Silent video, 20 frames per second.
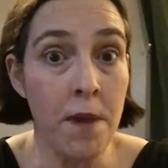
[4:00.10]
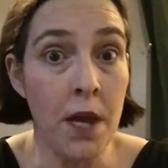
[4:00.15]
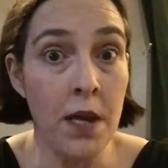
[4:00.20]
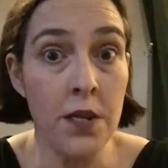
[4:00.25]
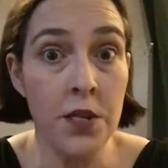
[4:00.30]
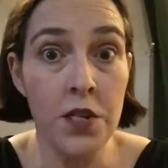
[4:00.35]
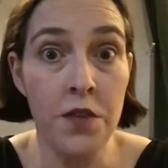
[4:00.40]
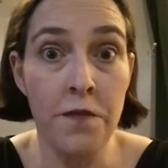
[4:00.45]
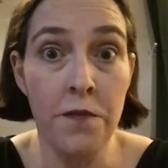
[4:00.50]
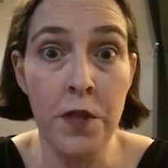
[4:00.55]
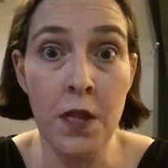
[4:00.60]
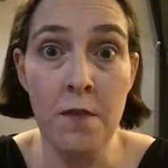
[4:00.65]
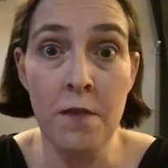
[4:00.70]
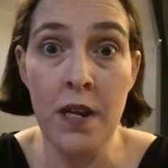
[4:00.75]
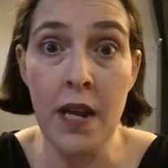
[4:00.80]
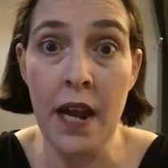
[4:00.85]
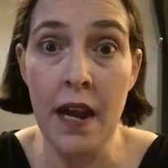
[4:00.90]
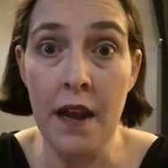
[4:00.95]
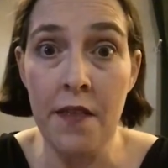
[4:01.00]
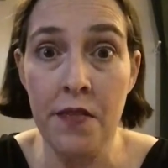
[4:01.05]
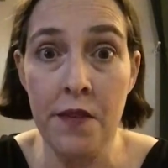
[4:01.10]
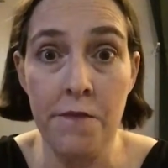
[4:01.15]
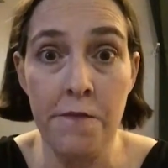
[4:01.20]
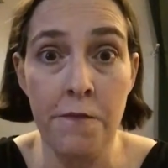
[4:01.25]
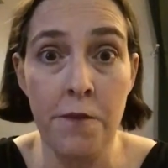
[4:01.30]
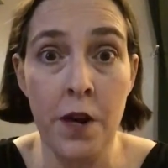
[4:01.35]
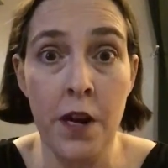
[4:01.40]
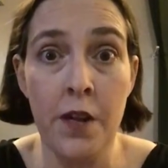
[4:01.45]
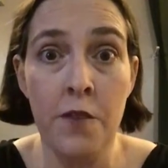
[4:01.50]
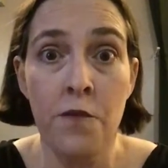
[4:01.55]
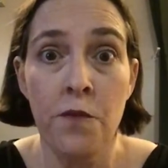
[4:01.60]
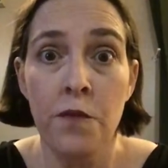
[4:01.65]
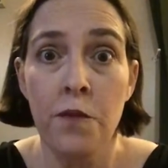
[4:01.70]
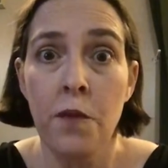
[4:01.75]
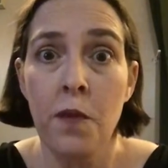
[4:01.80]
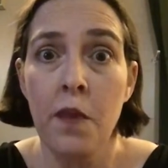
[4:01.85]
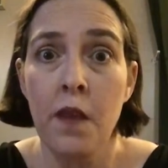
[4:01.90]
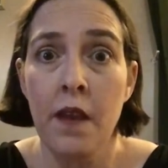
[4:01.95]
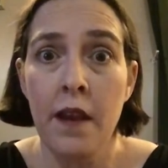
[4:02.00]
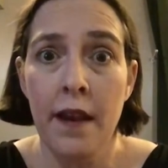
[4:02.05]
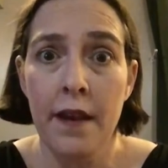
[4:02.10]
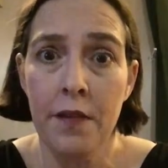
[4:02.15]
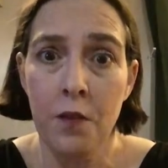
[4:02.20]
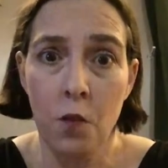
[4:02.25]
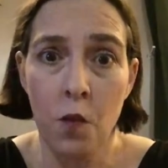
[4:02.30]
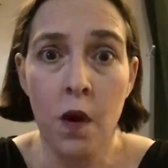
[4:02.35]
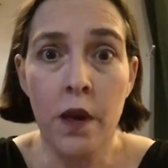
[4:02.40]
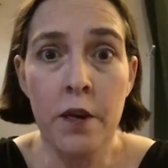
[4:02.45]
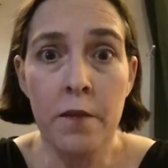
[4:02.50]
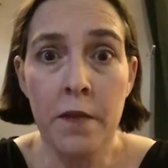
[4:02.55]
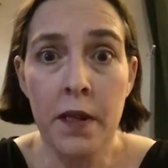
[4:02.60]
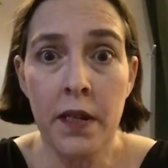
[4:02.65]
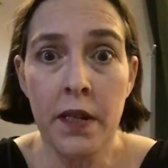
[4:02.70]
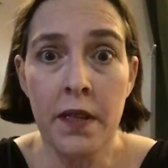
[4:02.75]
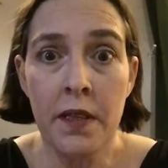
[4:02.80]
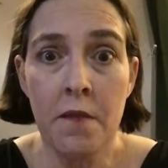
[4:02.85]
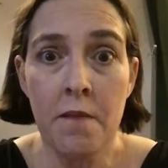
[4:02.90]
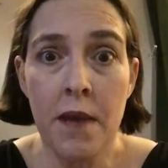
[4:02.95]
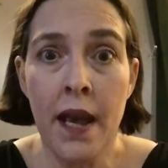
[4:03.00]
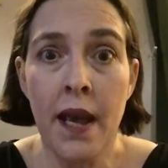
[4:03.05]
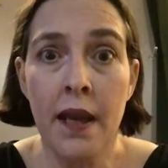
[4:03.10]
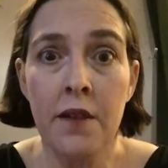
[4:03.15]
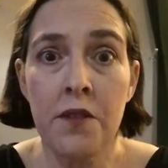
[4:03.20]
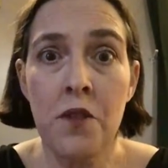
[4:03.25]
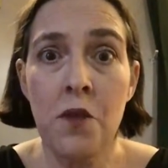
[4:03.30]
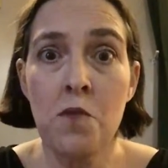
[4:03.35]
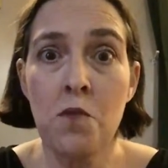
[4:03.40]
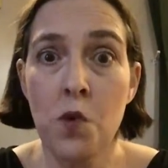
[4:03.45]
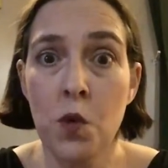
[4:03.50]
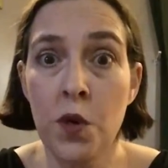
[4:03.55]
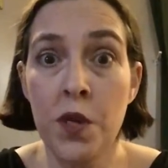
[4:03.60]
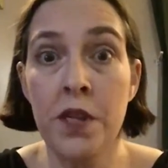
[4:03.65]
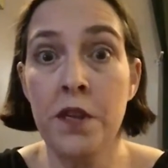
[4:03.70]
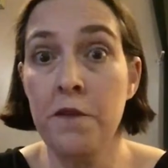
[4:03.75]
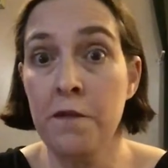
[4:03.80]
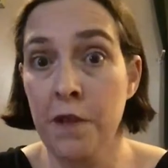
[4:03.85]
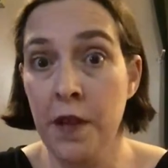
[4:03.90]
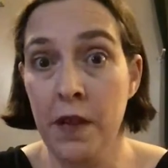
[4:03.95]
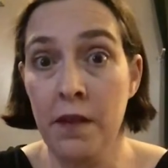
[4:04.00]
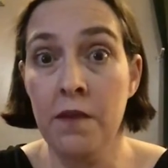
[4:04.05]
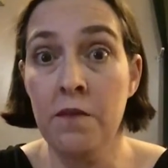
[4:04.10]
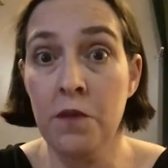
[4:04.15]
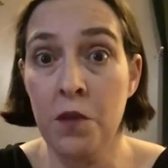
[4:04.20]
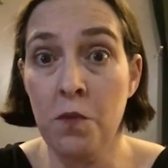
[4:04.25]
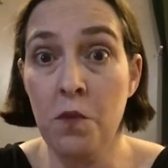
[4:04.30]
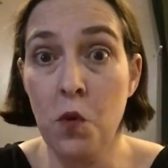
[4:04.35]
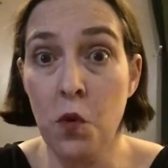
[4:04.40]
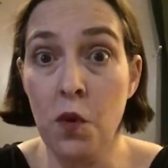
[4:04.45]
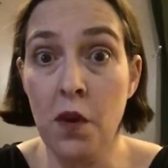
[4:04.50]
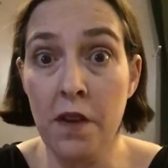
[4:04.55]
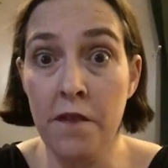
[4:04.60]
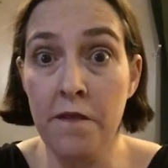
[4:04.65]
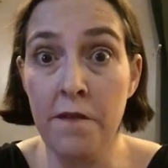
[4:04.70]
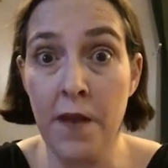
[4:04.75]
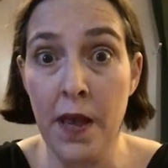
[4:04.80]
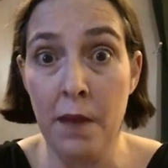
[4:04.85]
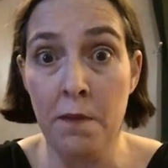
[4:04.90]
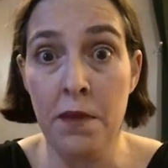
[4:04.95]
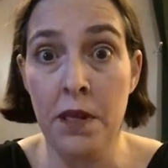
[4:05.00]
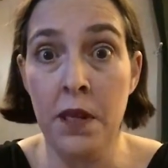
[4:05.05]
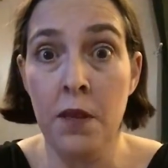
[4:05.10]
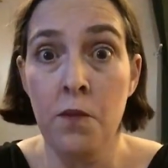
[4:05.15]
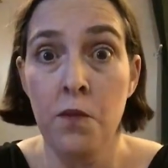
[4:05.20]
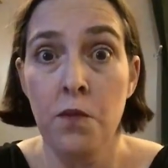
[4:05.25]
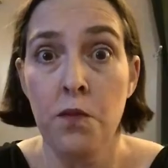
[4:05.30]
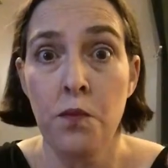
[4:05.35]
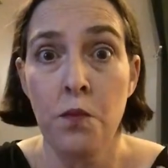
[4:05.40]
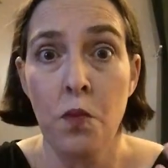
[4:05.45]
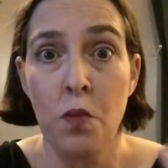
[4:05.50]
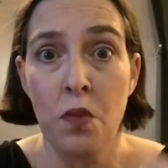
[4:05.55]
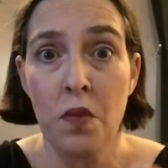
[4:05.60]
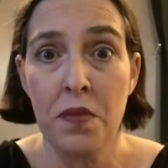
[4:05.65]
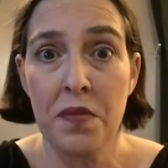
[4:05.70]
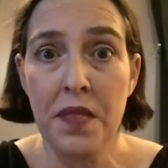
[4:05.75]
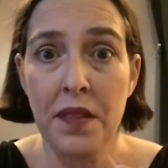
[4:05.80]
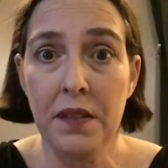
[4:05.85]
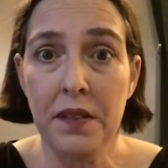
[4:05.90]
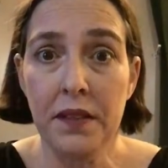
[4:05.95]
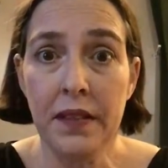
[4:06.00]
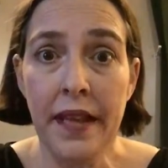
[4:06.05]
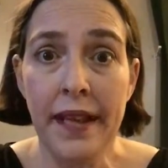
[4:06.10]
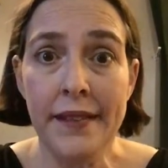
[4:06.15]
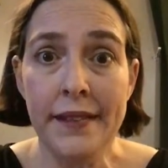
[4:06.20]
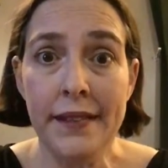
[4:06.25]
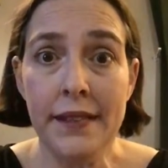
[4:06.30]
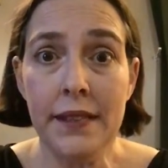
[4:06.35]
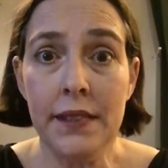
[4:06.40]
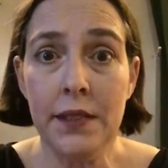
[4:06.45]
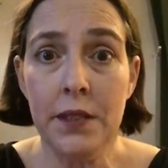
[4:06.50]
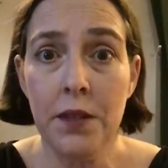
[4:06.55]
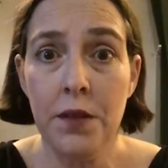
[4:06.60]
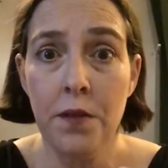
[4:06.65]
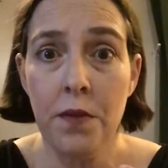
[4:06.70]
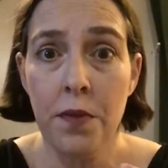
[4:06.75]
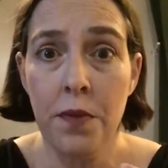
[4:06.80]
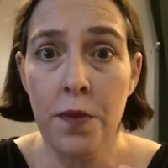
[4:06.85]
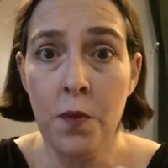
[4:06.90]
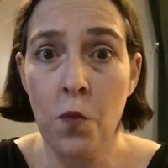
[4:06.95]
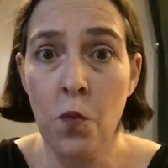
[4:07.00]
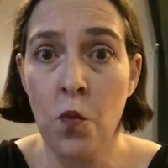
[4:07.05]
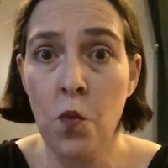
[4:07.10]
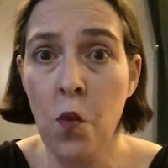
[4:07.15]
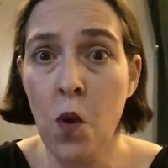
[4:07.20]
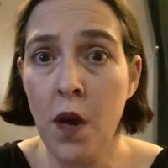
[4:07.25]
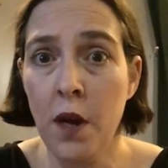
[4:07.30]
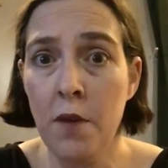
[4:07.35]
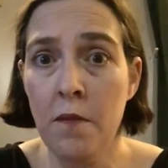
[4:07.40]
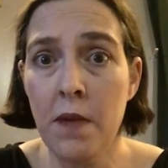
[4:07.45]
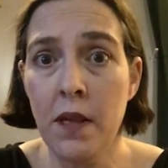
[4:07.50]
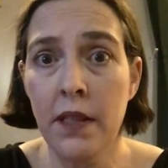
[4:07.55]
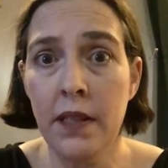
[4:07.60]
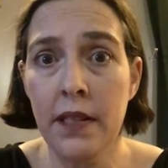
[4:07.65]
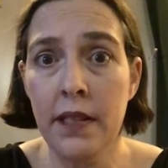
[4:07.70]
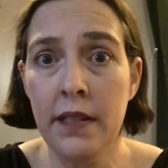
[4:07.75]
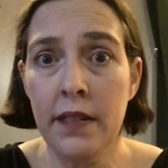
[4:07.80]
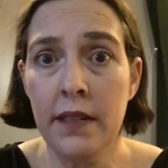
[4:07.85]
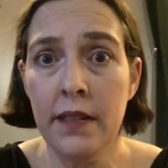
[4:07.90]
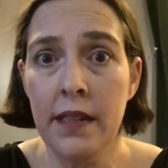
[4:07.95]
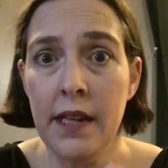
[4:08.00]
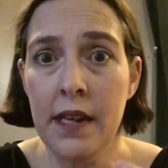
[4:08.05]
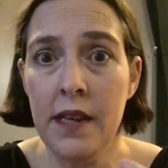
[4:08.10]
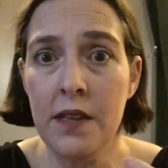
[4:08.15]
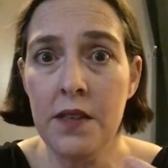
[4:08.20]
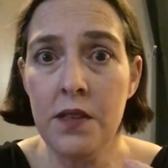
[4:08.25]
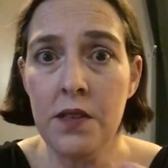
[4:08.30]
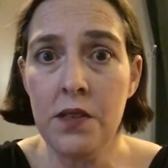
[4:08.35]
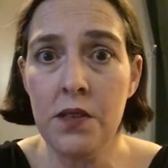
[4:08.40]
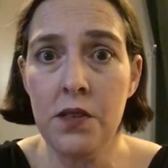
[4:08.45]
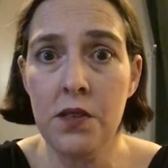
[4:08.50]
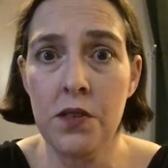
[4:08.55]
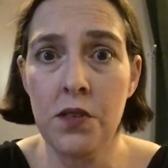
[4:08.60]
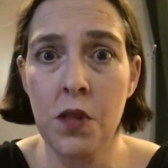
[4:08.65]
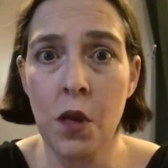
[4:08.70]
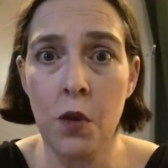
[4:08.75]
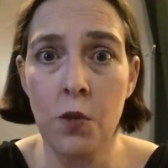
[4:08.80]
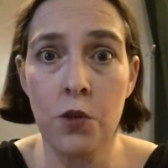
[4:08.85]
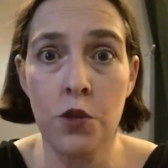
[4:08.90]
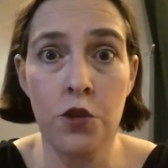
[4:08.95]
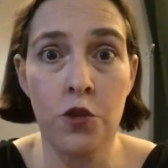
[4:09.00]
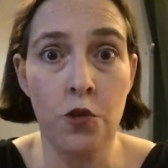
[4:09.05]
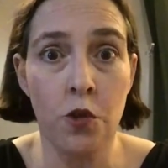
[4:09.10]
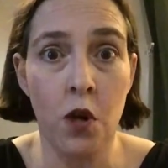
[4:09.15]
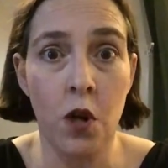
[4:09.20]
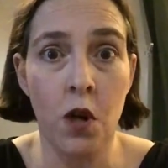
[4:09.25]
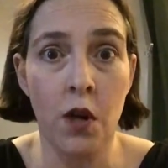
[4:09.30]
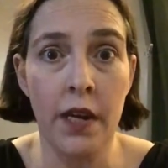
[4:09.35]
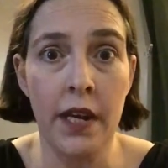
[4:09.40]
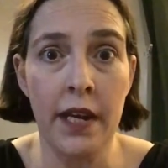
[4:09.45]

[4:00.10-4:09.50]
punch of lemonade at the front and the watermelon in the back, the more I've vaped it, the less the watermelon is so strong.